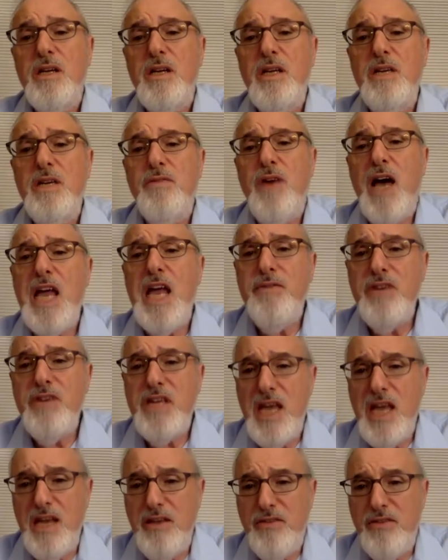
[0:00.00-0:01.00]
if I have a
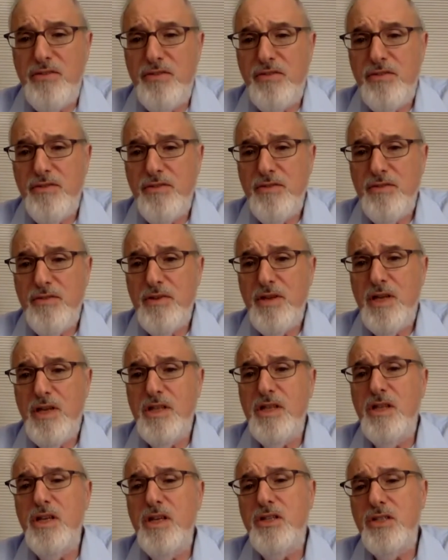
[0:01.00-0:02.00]
case, a
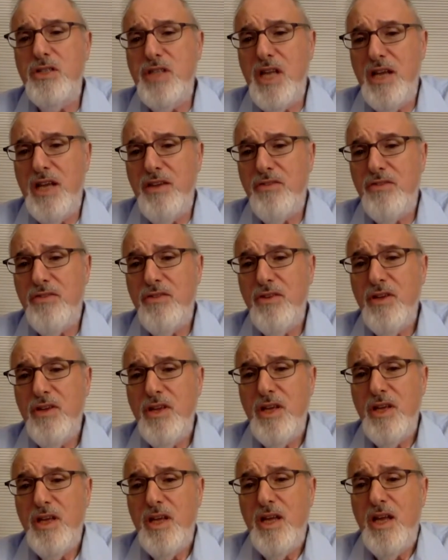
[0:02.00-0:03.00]
legal case,
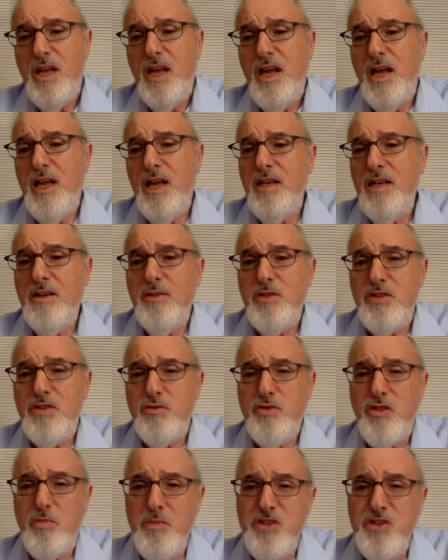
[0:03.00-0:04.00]
and it's
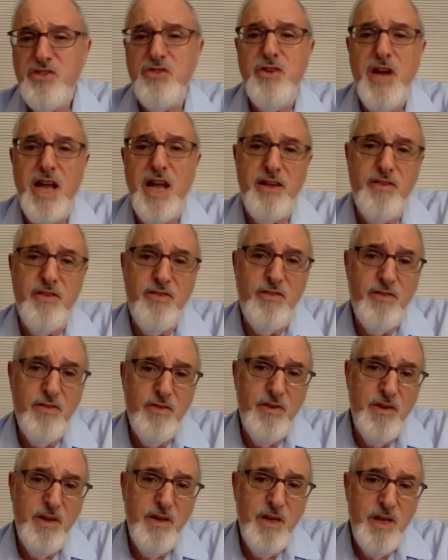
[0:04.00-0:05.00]
with Mr. X.
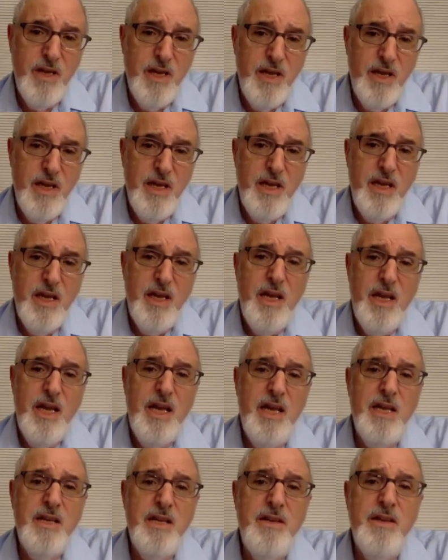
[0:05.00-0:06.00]

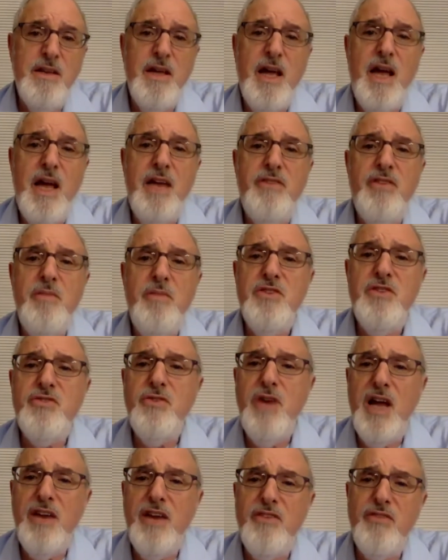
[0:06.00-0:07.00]
And I say, Mr.
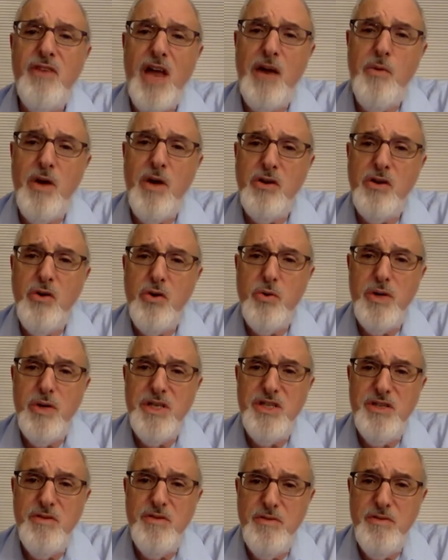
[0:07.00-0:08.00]
X, I want to go to
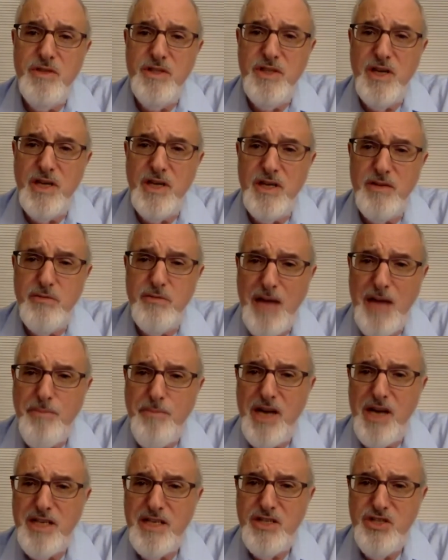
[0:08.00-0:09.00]
a, a
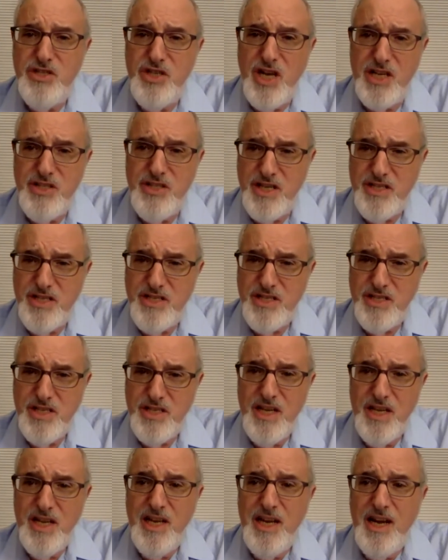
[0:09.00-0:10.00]
rabbi to judge us.
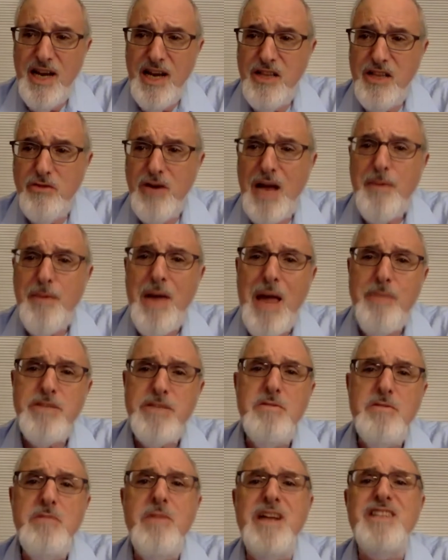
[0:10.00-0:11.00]
And the rabbi happens to
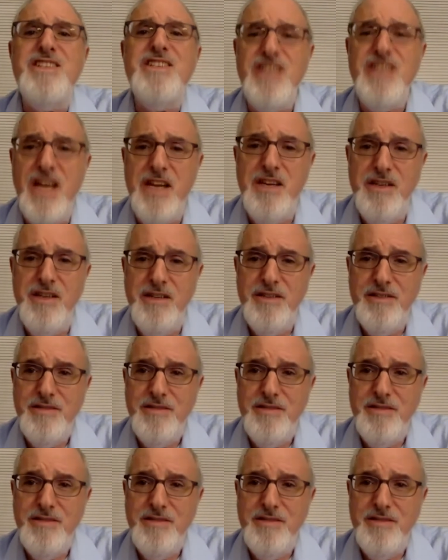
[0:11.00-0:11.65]
be my son.